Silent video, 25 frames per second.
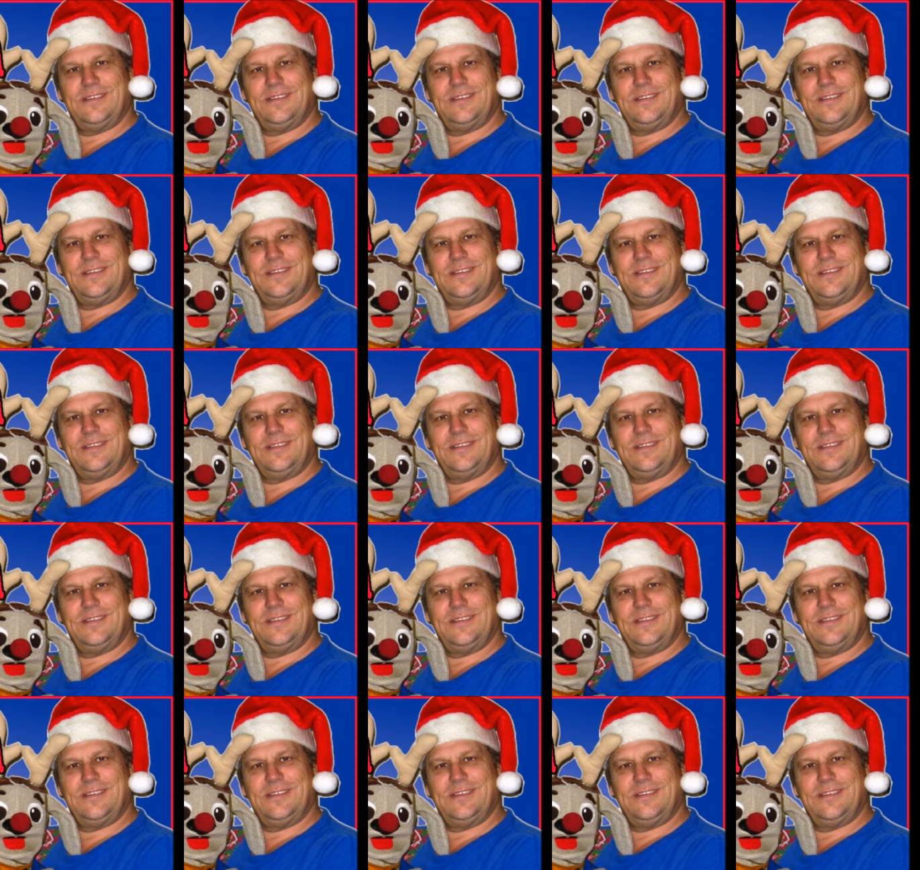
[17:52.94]

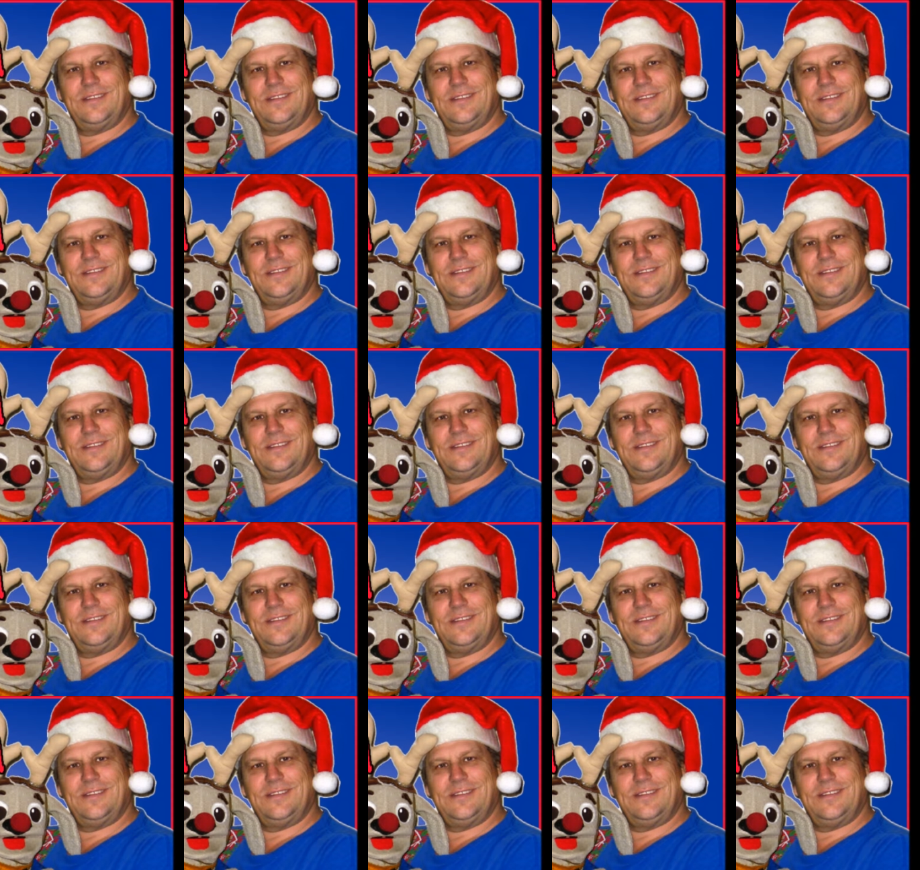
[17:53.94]

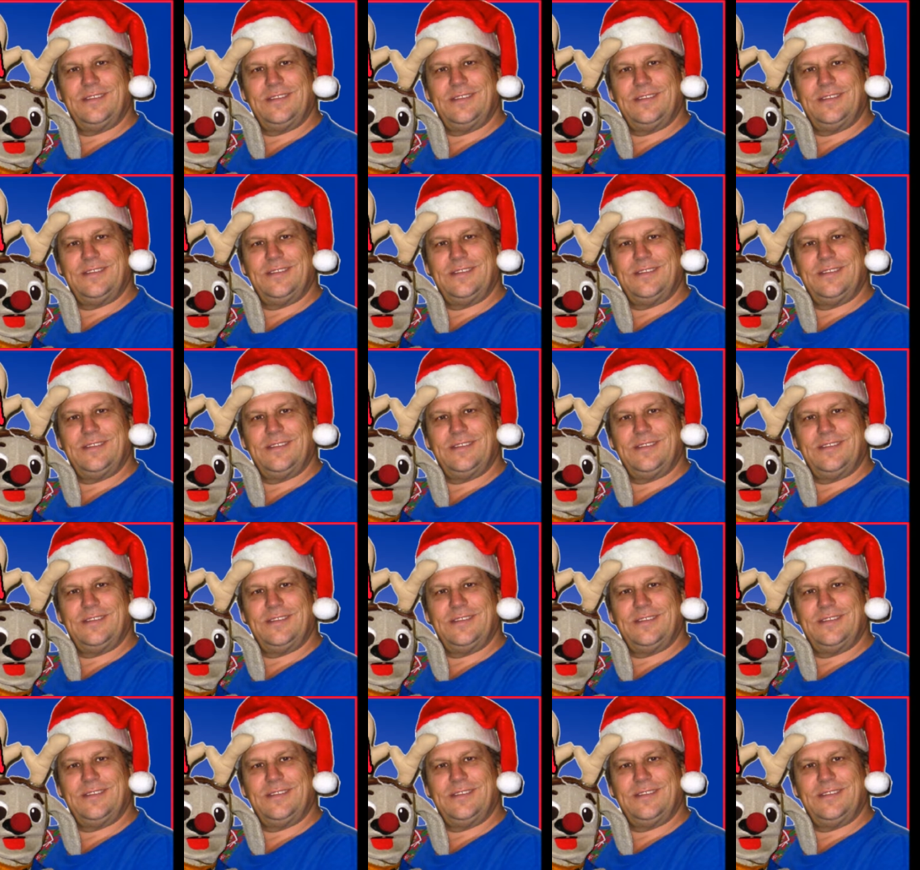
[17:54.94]

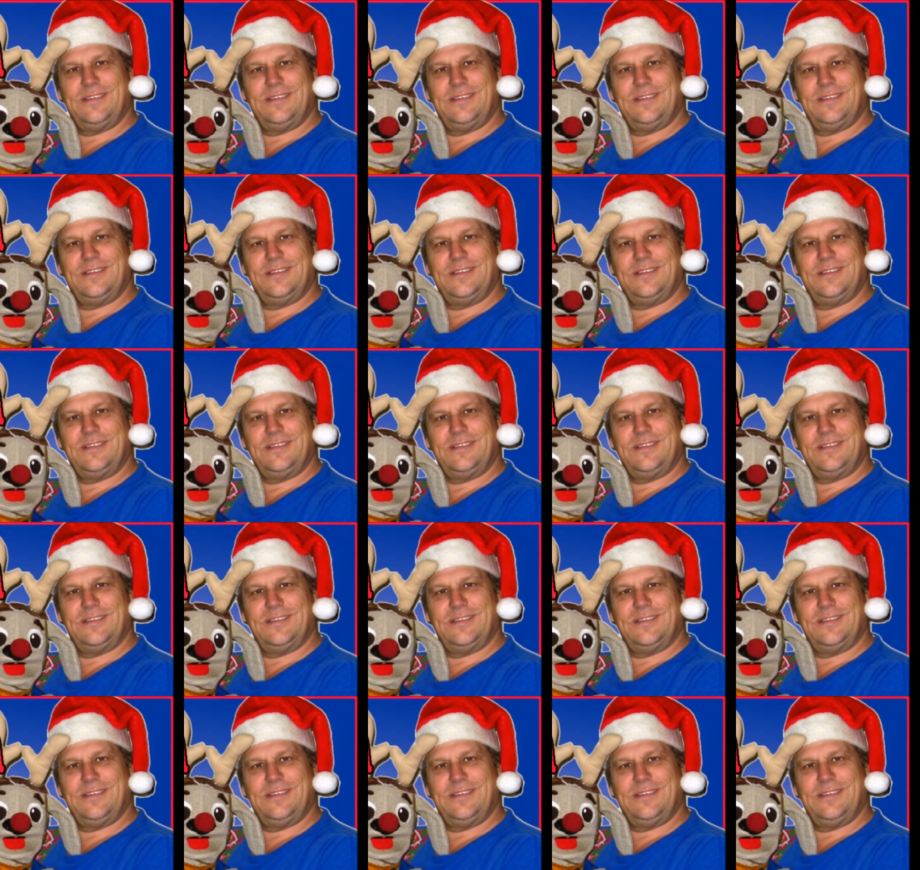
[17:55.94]

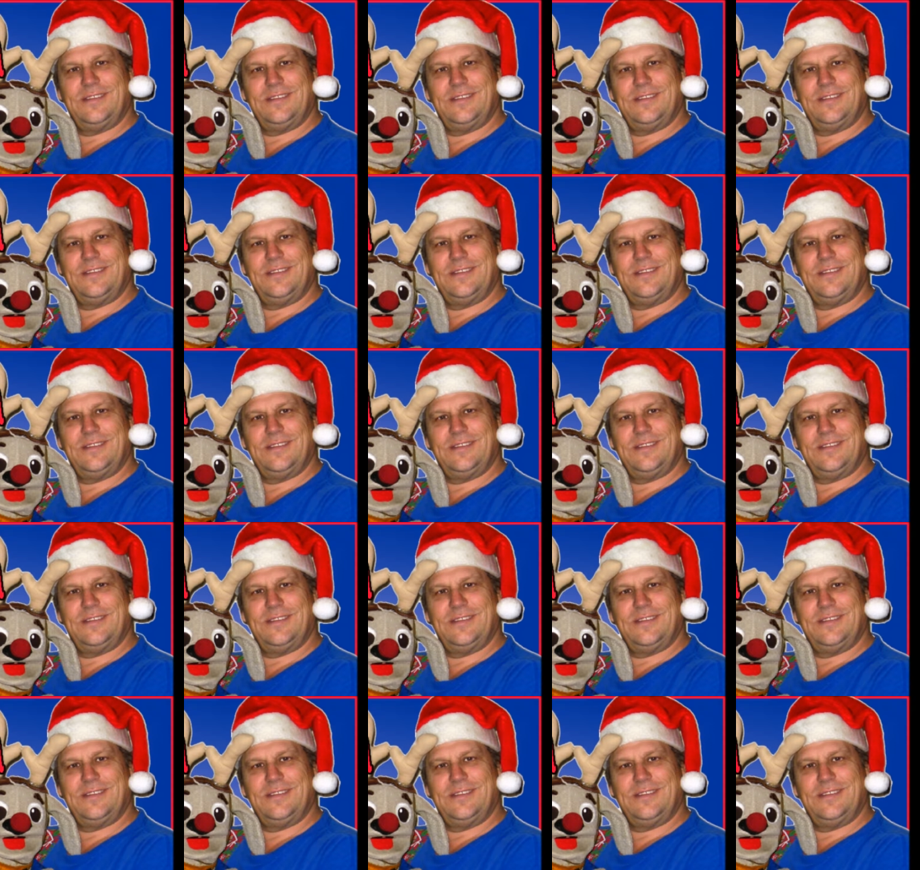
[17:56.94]

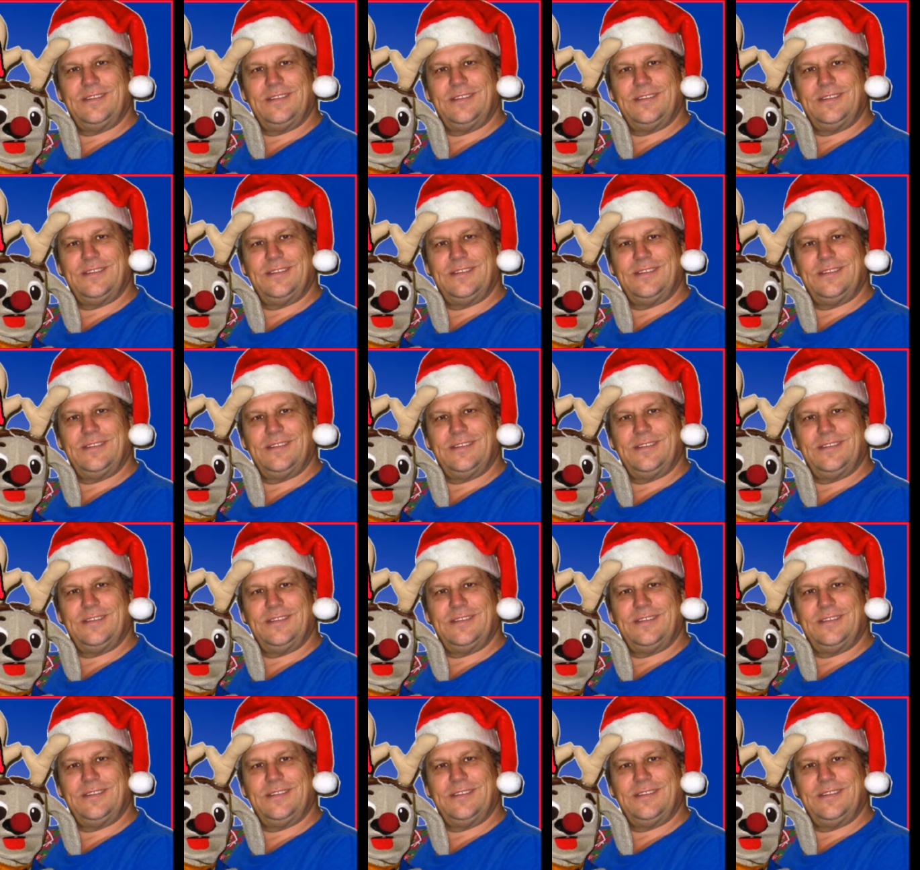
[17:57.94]

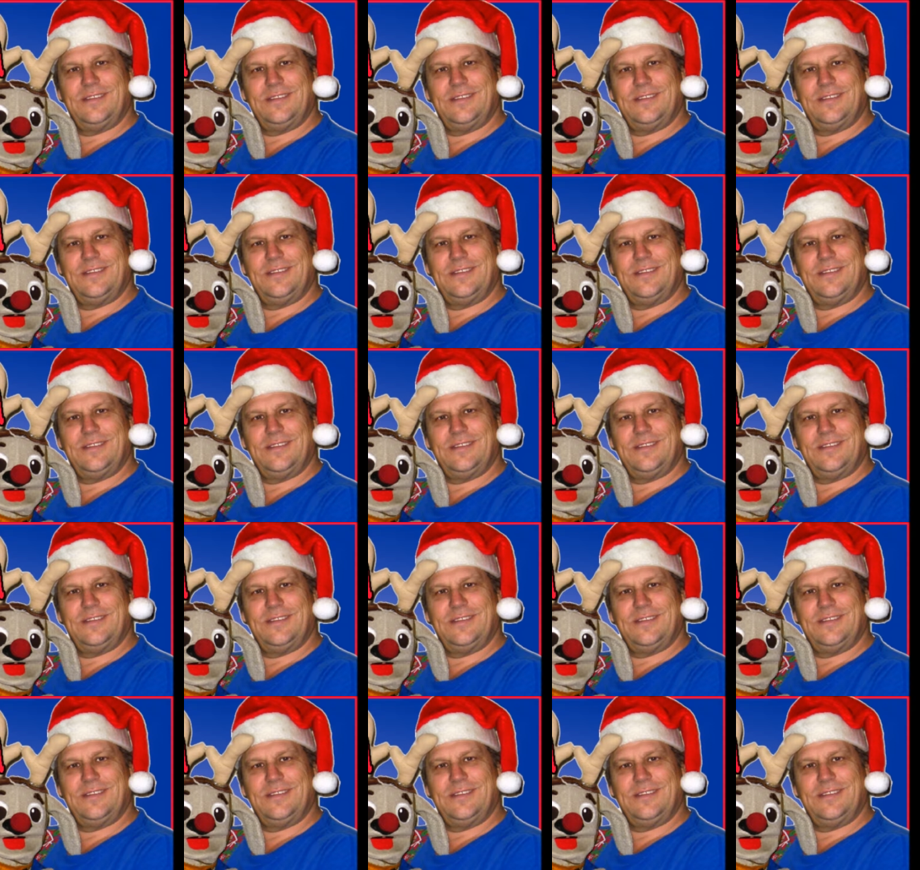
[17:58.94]

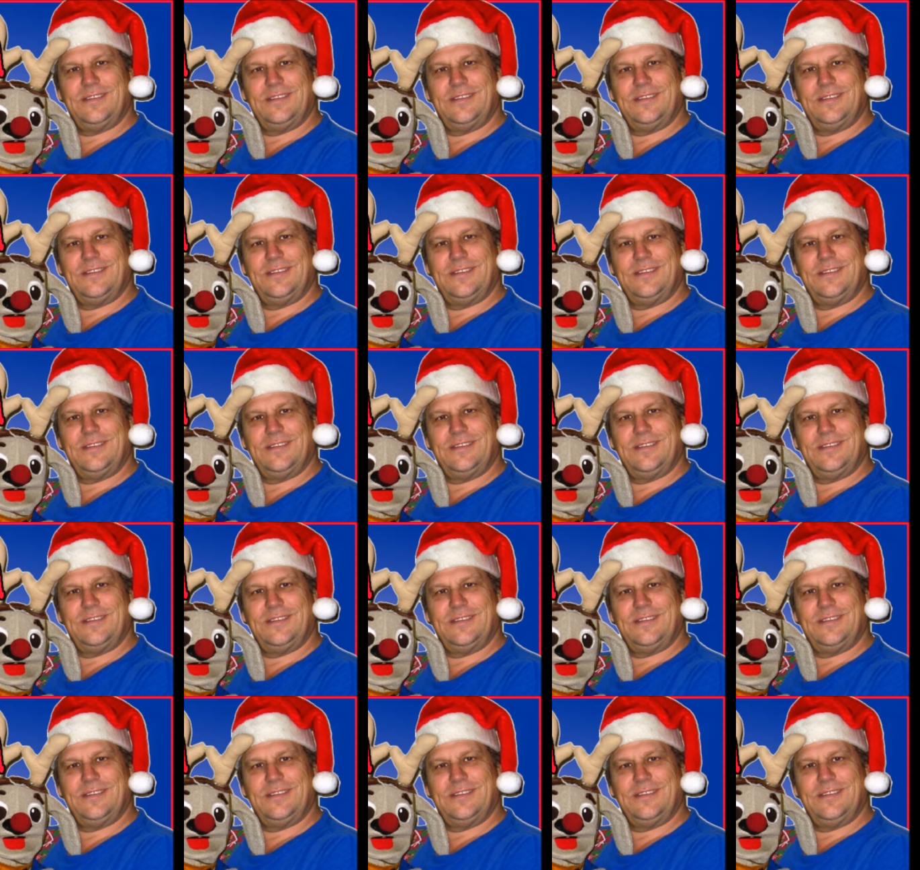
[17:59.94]
This is a still picture; no speech is visible.